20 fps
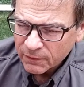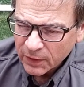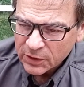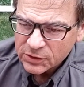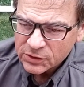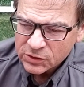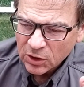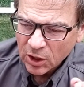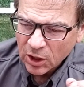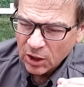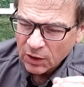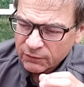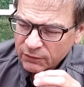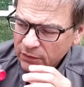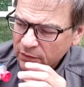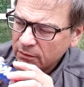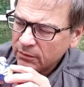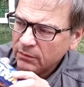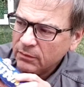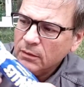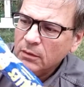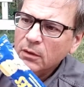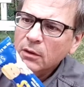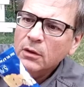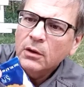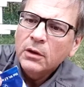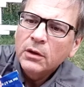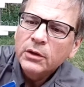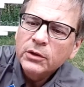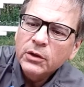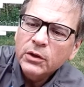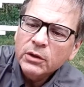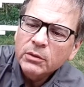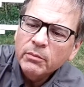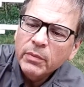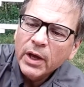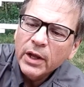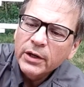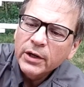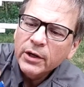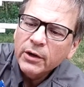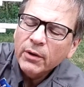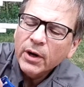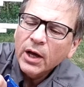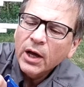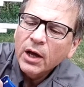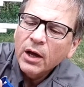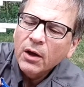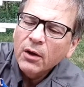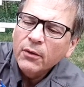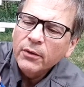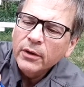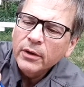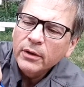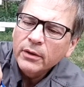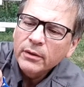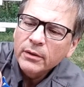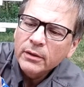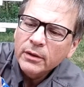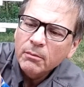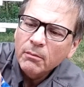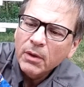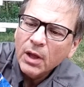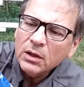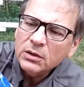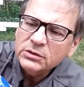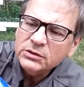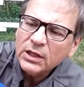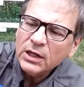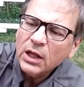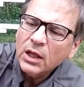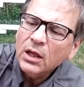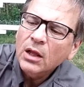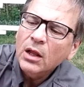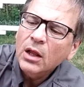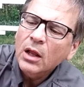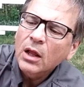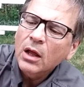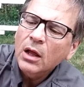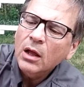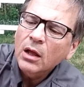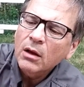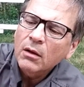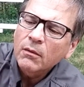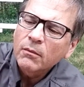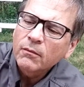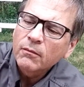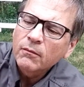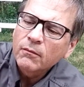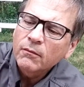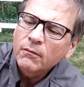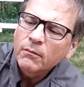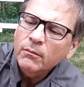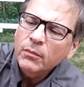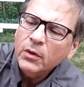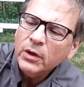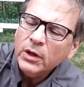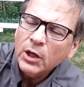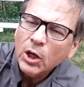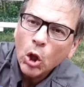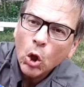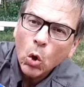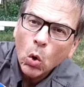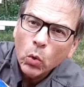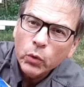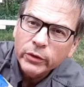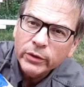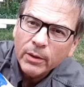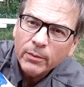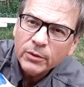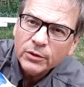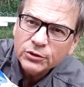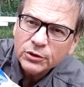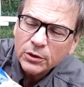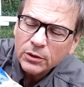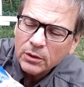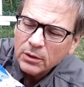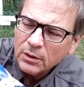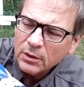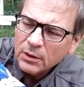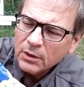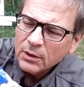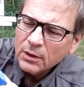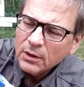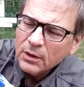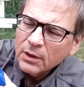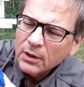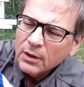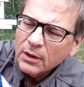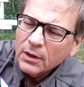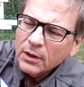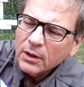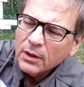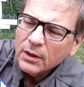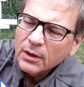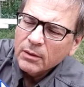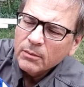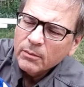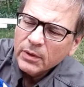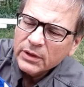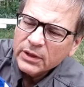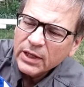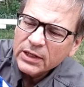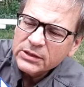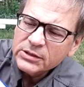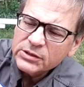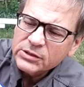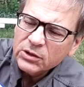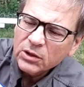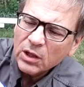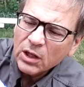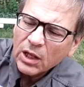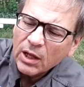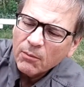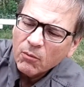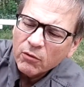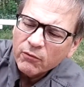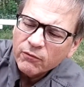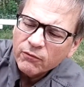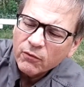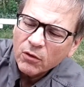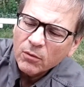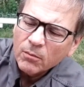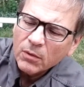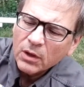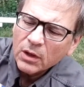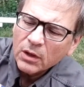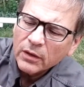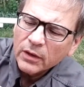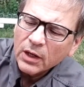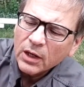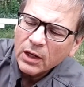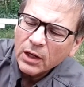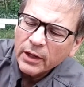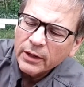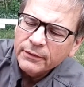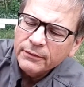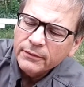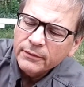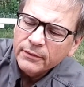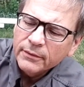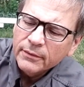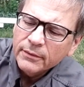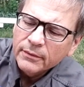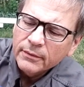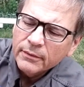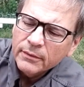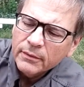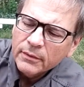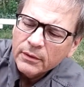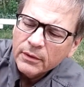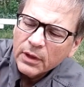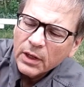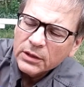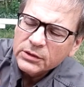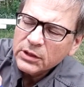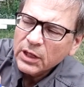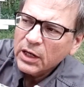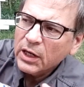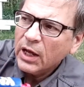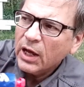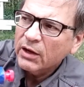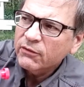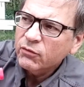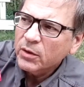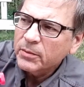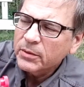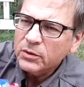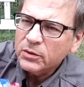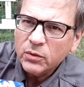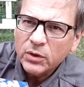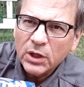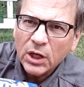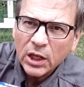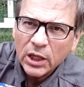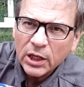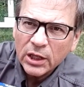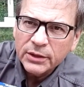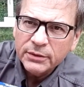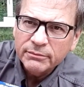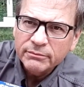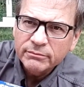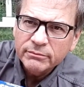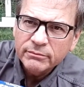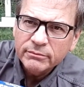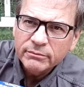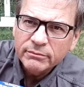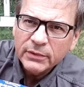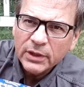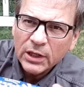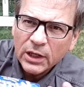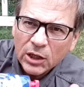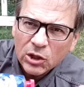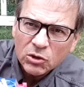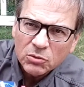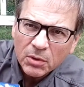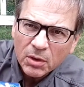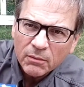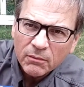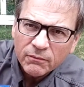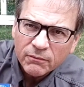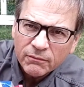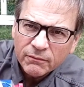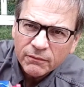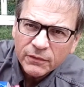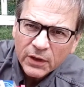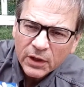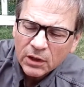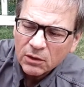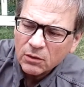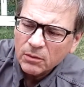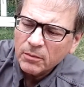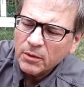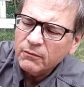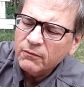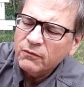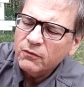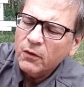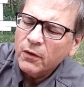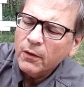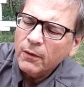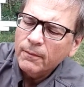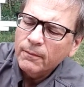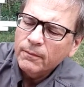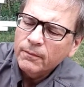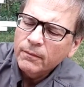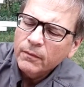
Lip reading: very soft. You can bend it around, melts at a pretty low temperature, but yet it's still a lot more firm than lead. It's kind of halfway between lead and aluminum, thick aluminum foil.